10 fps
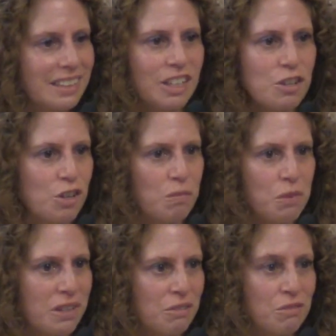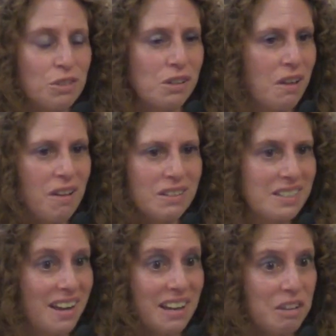in turmoil for a long
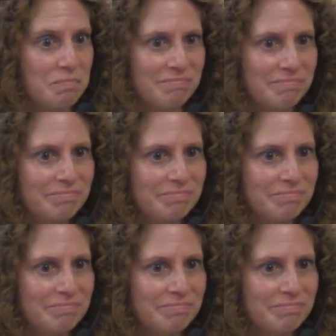time.